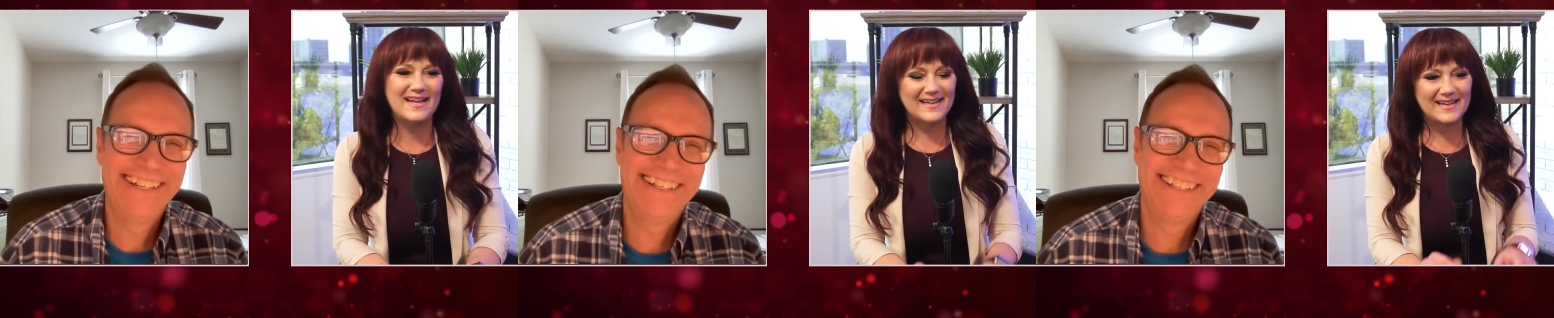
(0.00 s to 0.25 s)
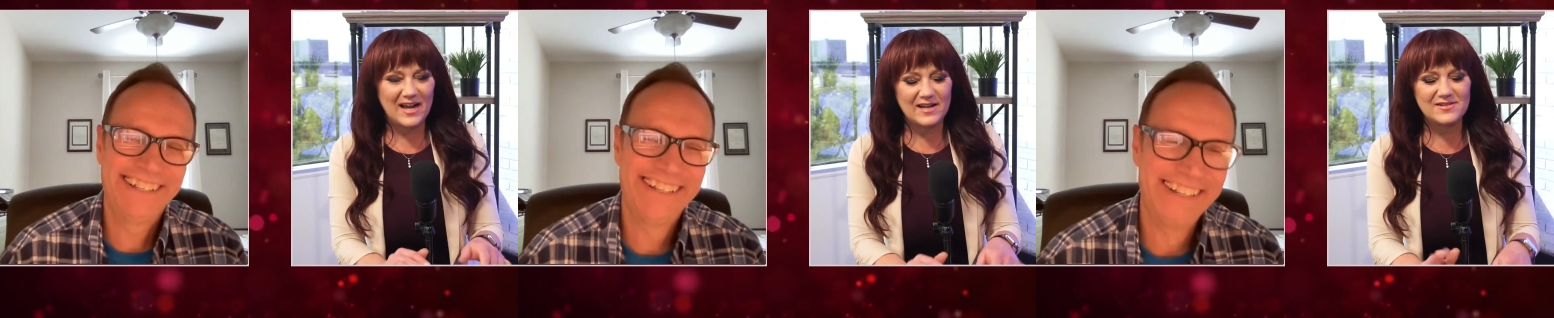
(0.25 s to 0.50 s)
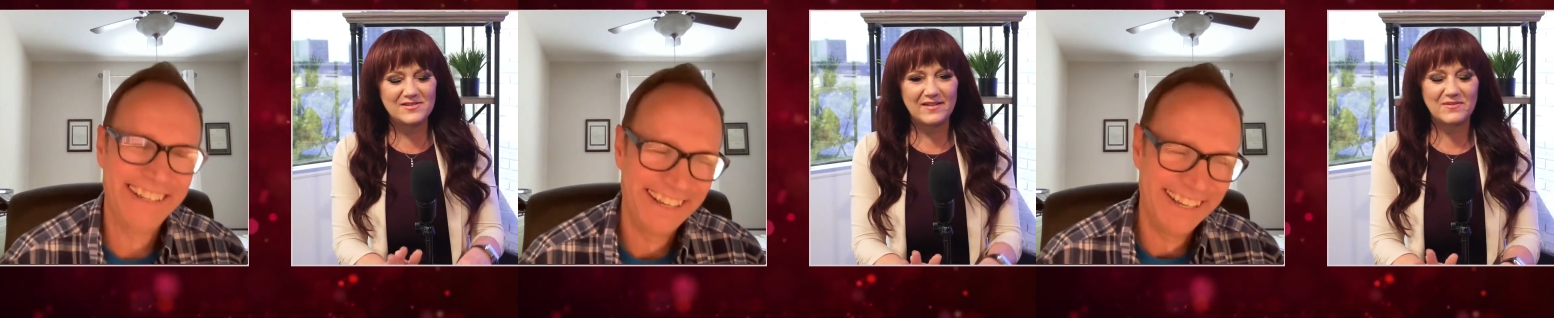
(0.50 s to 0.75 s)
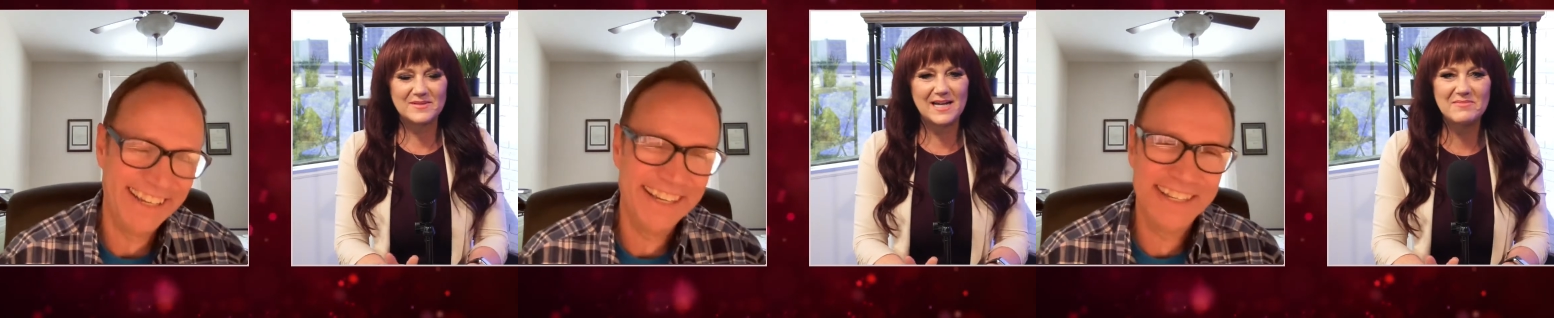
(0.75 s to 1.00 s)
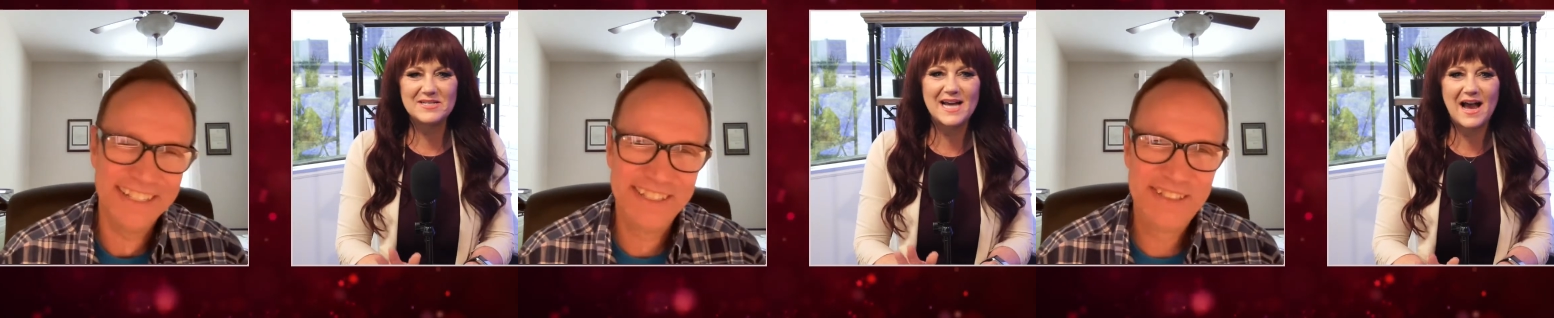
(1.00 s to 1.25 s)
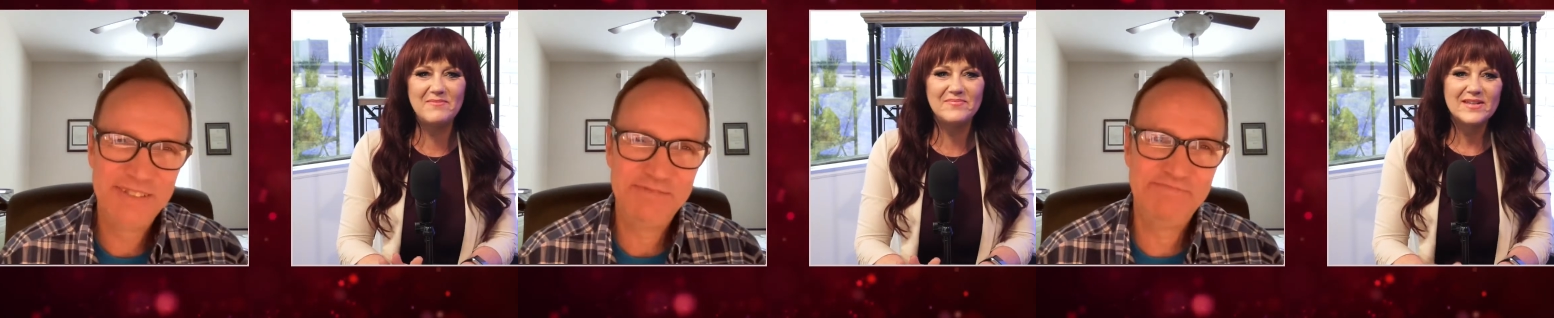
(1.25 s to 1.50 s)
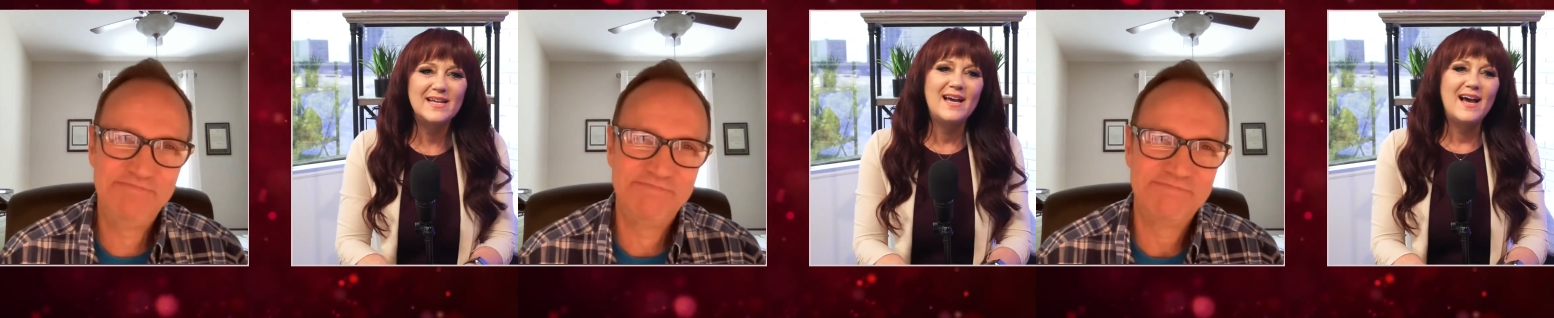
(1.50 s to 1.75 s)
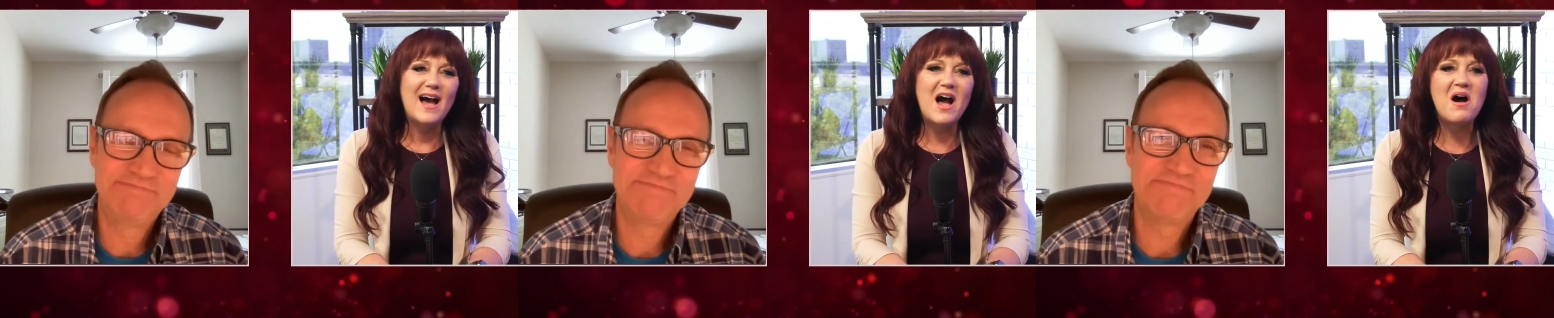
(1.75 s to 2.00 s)
Speaker 1: I do that from time to time.
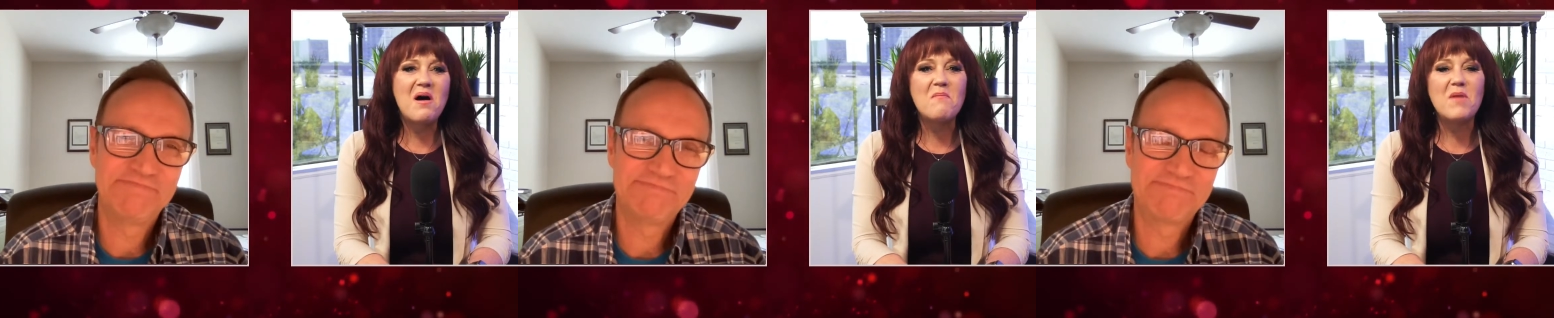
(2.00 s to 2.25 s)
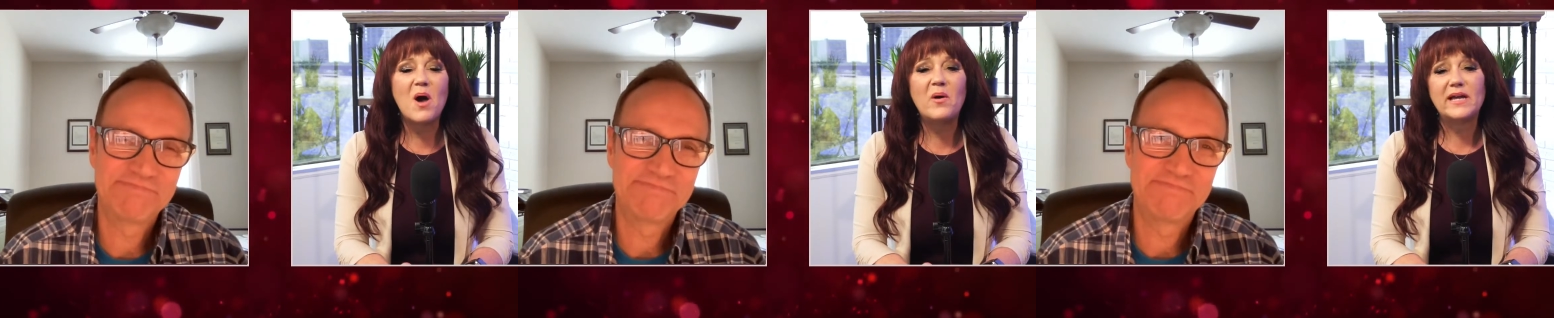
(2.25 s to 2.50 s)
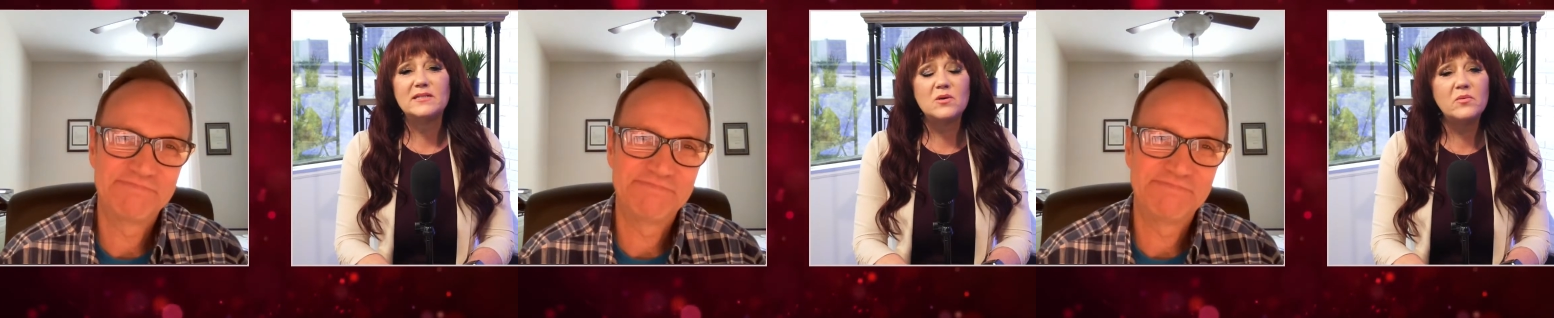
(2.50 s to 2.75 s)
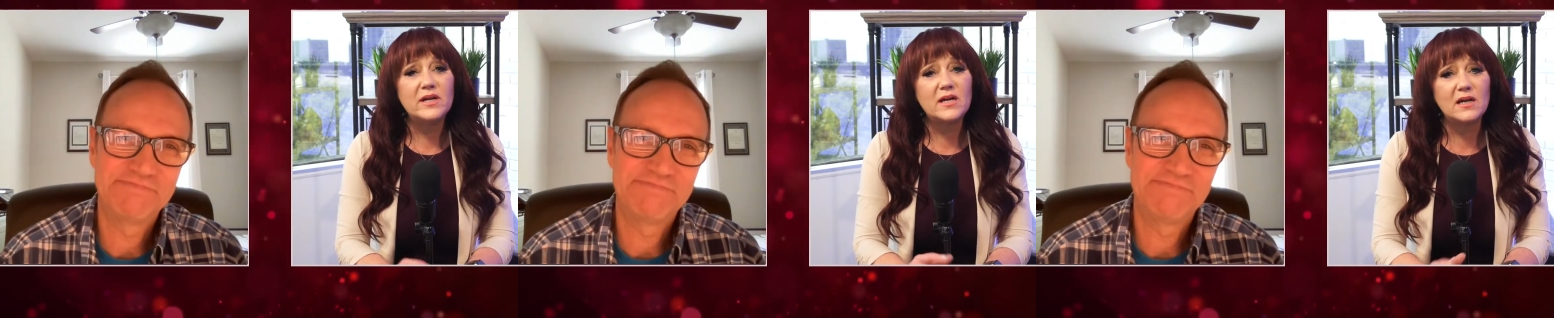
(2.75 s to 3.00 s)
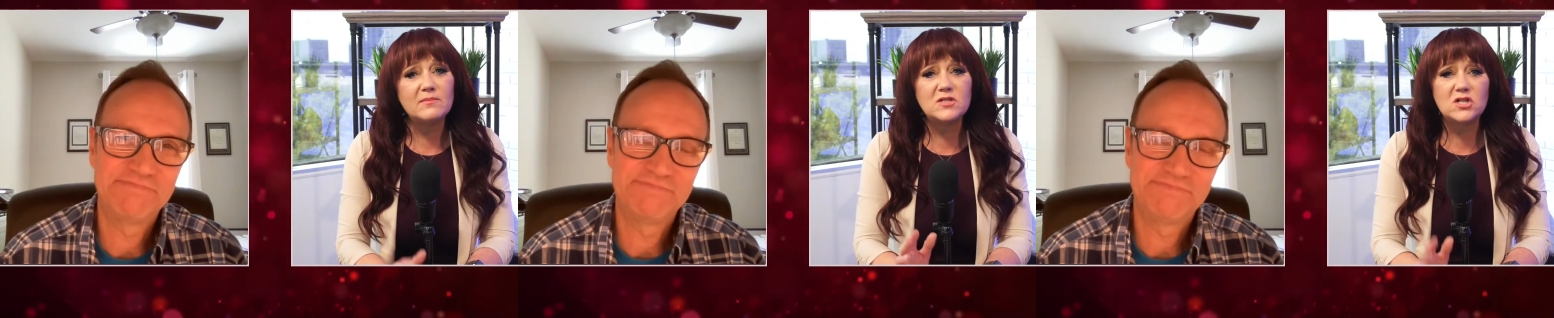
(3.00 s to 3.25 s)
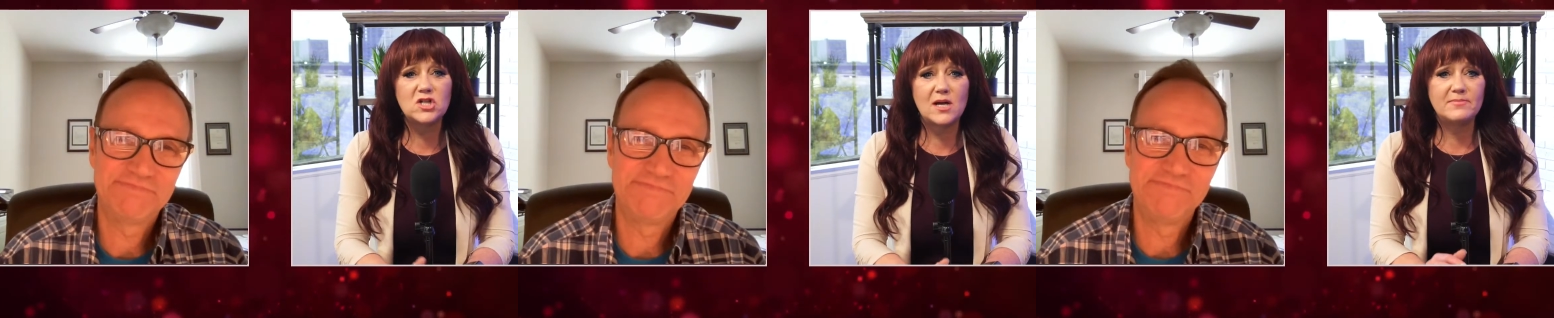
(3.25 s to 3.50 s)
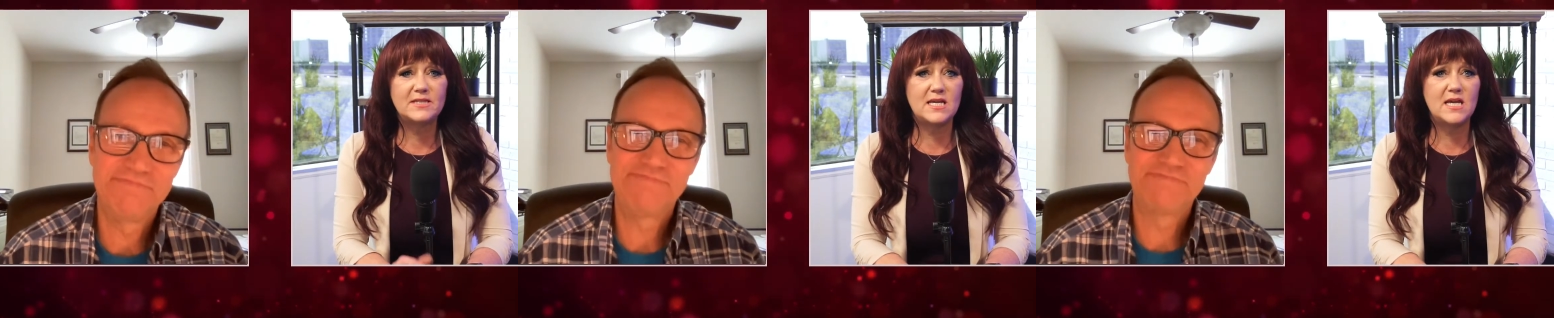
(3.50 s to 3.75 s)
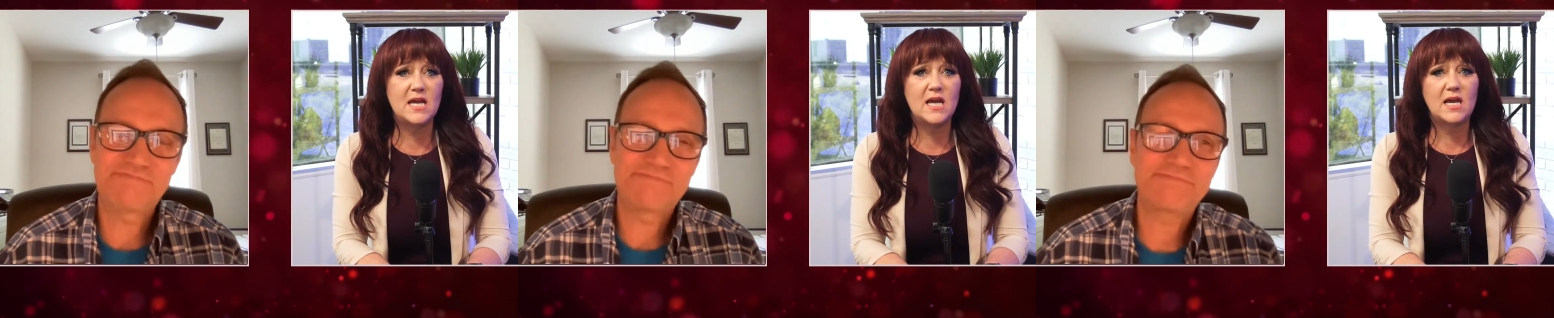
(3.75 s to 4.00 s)
Um, okay. So when it comes to job
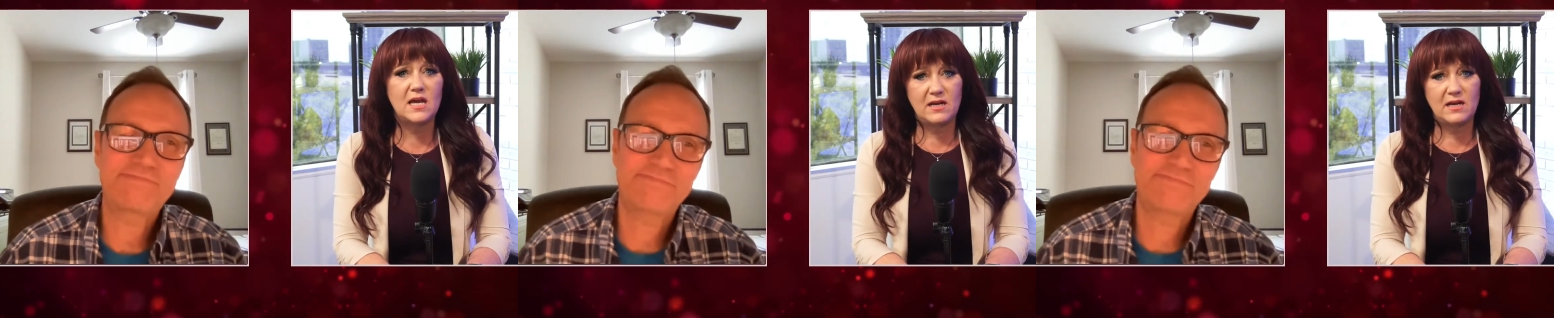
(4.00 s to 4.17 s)
seeking and